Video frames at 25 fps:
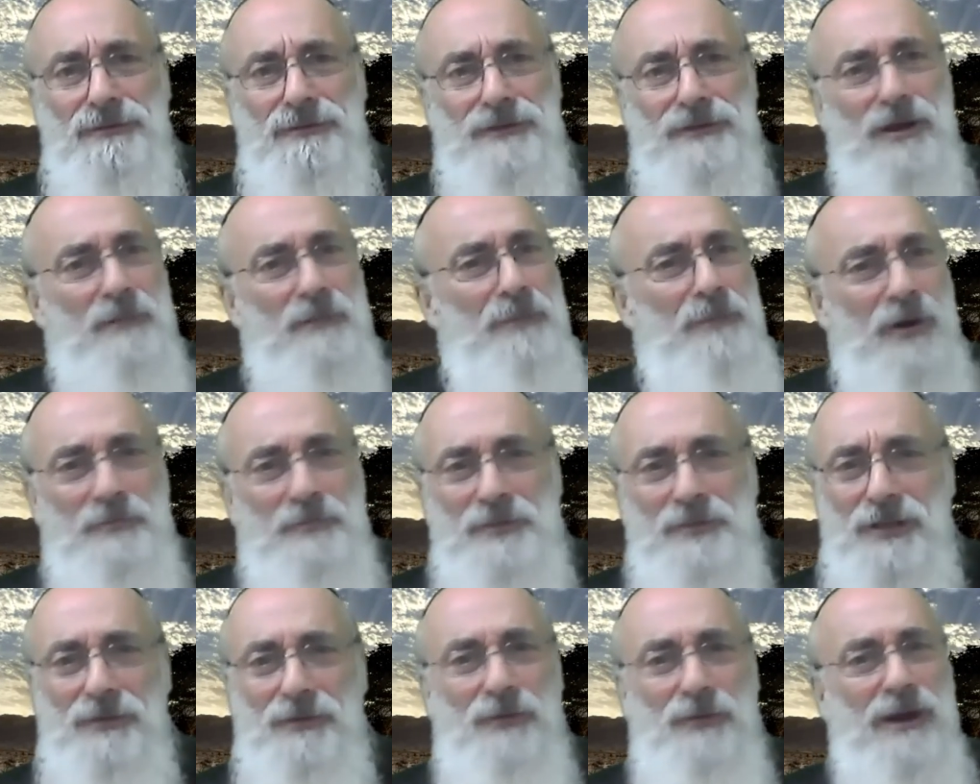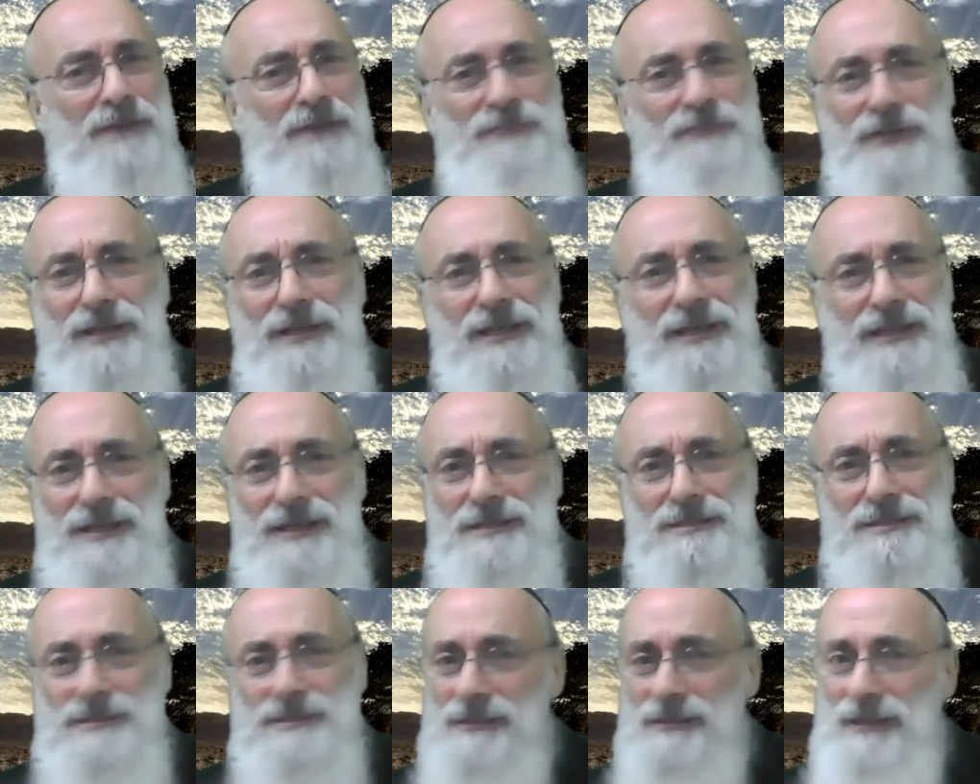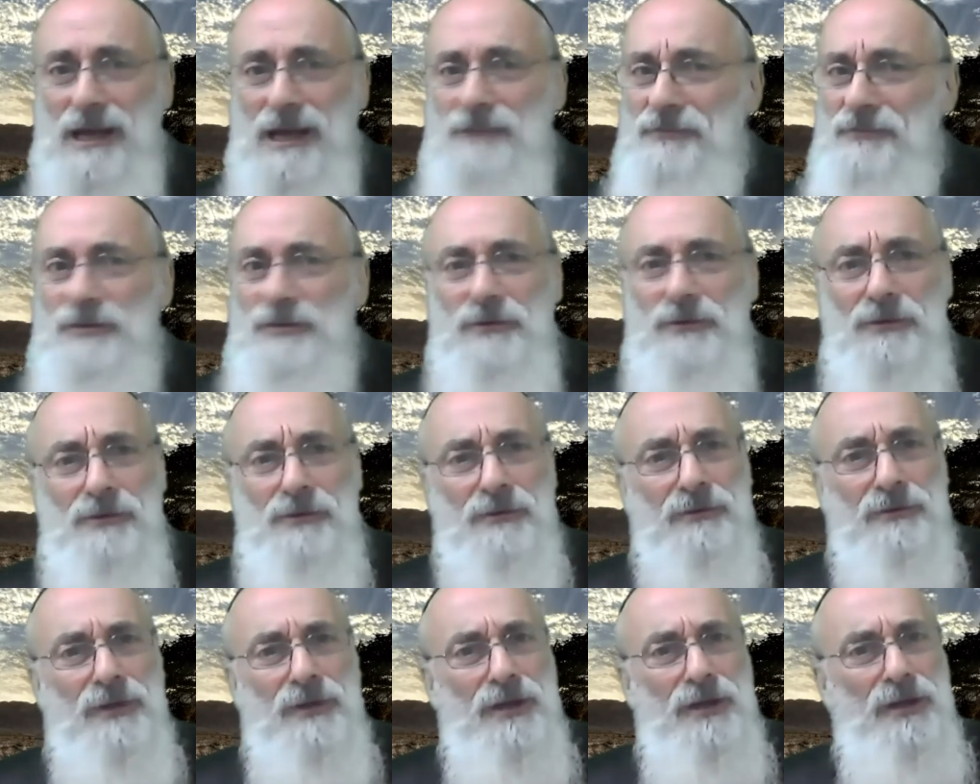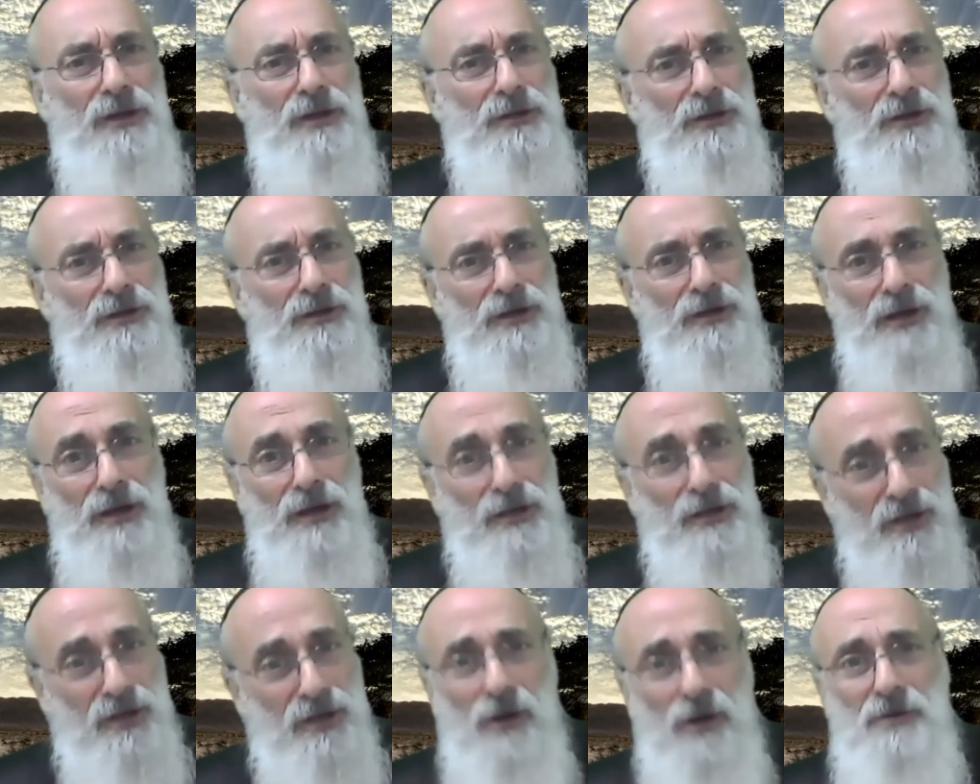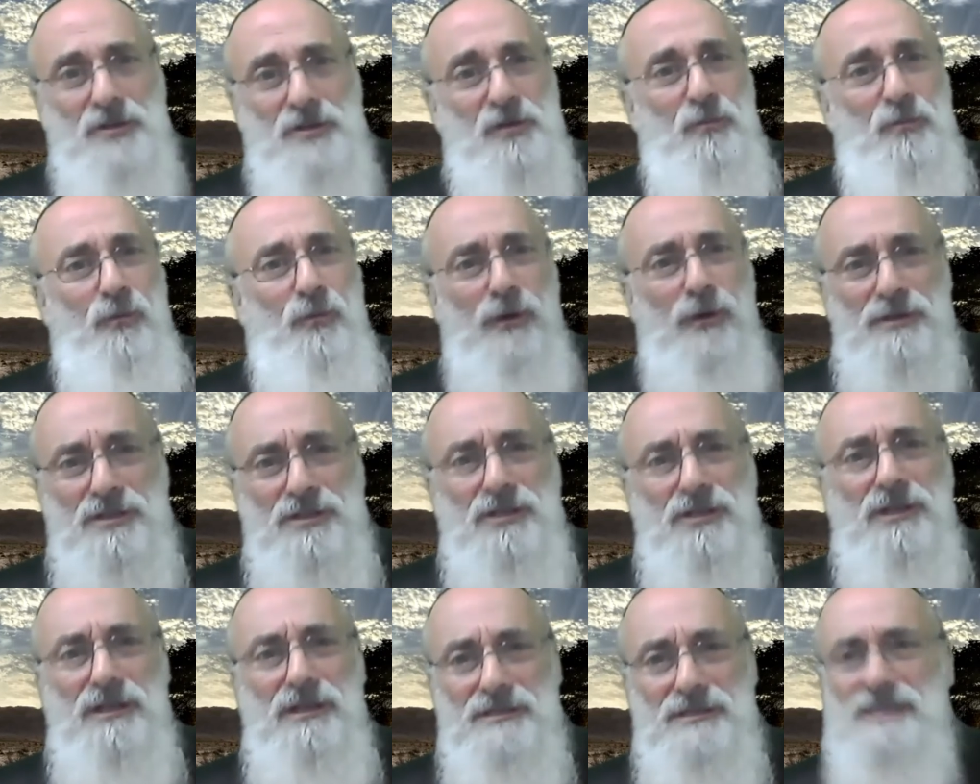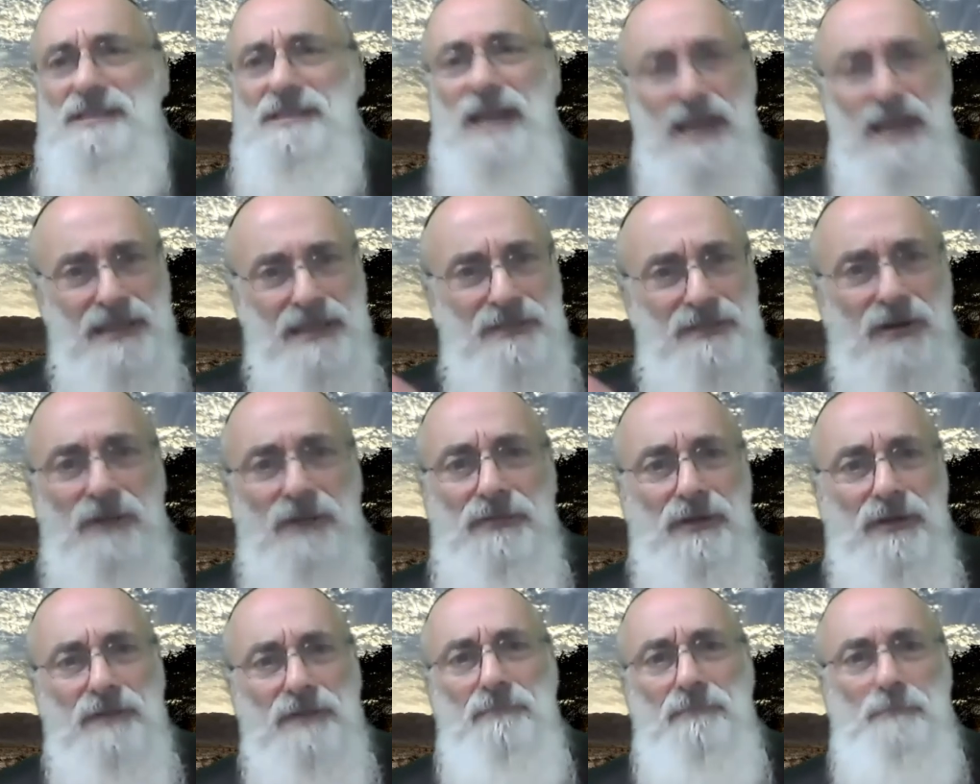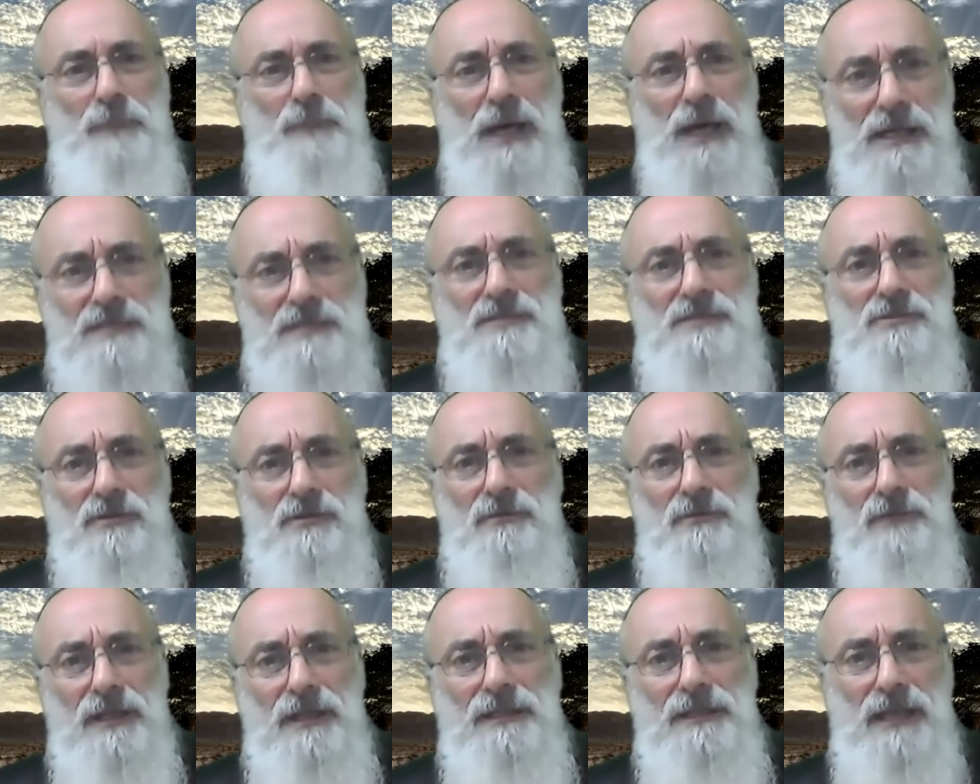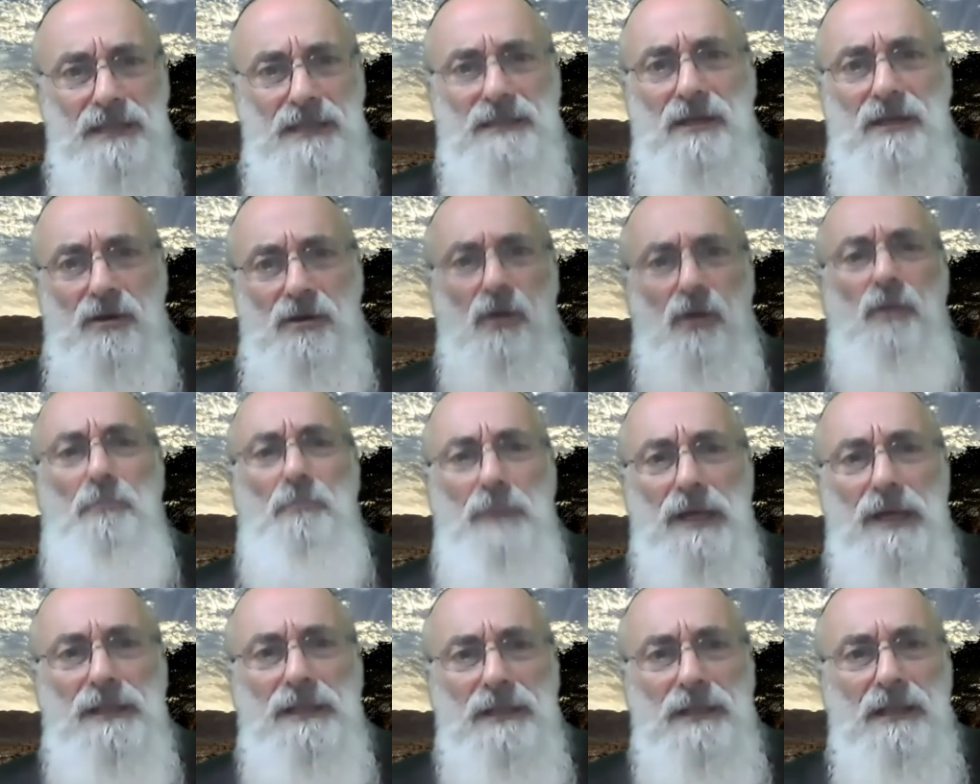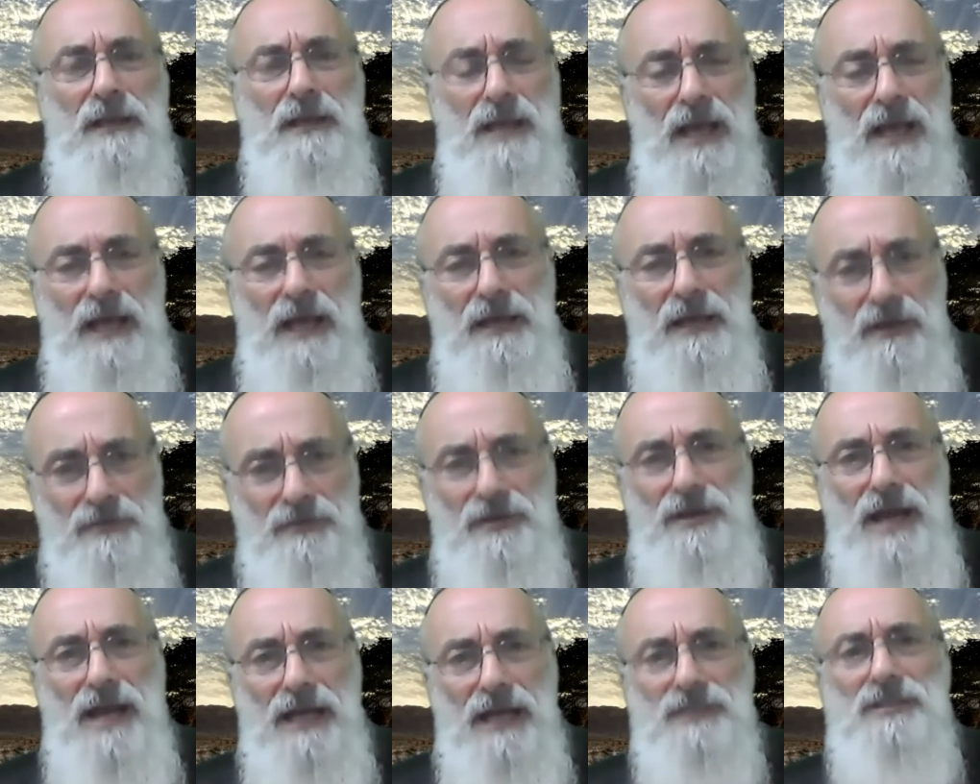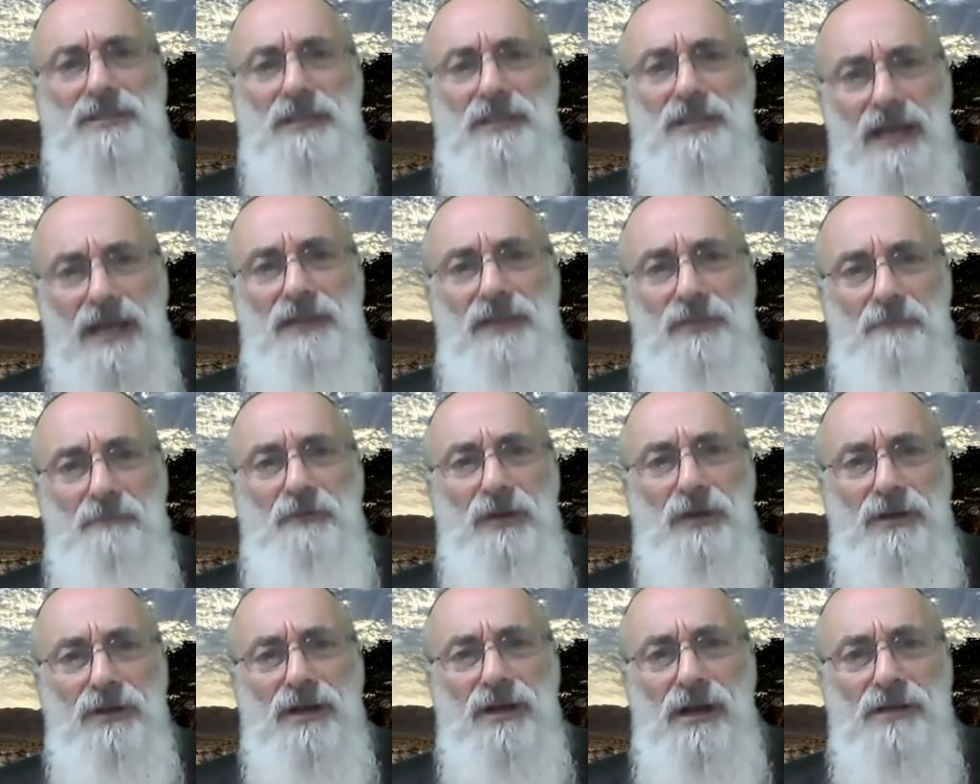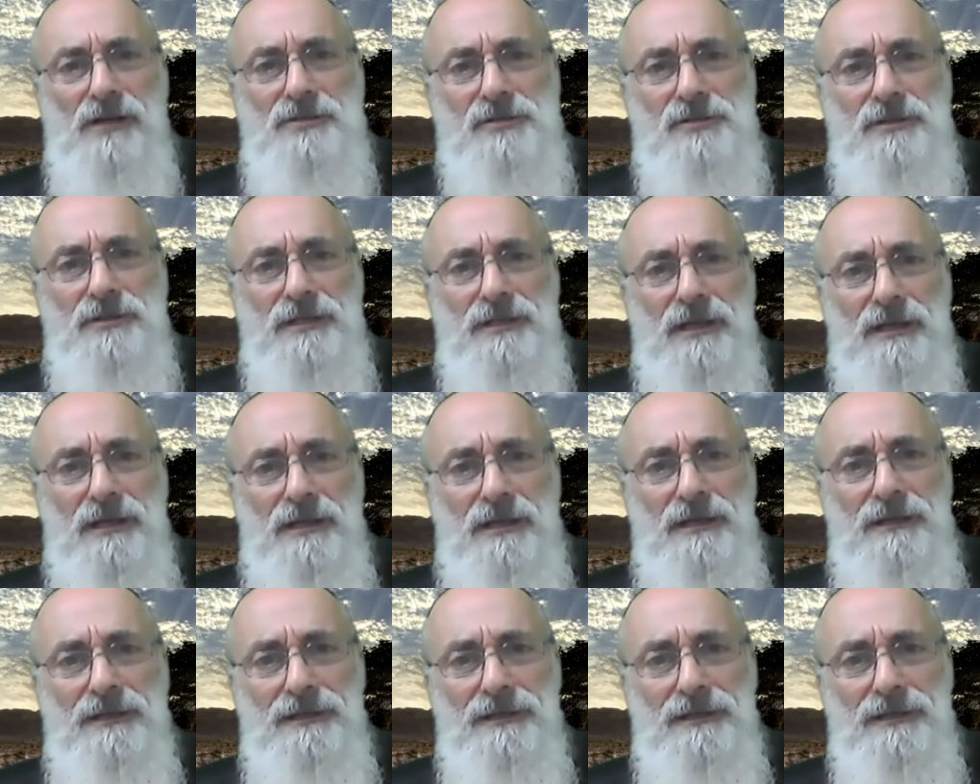Come home to your wife and kiddies live and whole. Your coach wants you to stand on the pedestal and get the gold medal and hear the national anthem of your country.